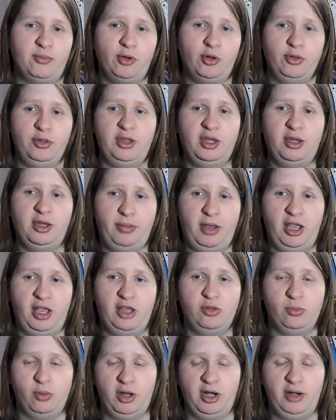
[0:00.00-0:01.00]
Ulti and
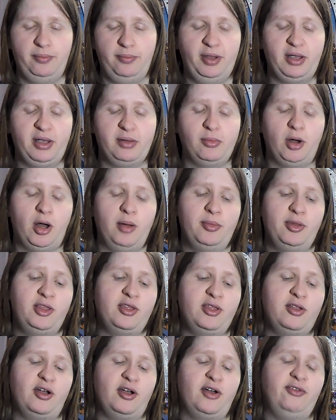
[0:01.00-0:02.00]
Page One and Big Mom and
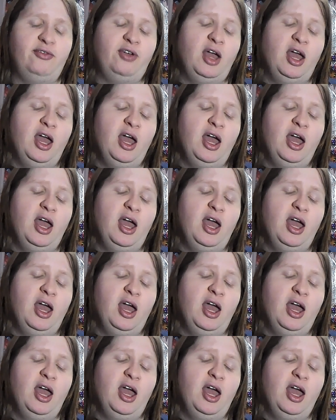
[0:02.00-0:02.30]
stuff.